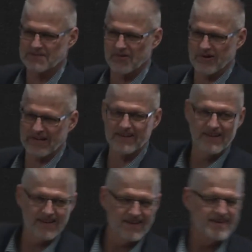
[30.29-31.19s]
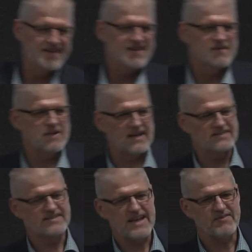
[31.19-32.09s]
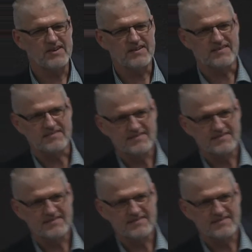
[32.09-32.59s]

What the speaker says: morning. About 7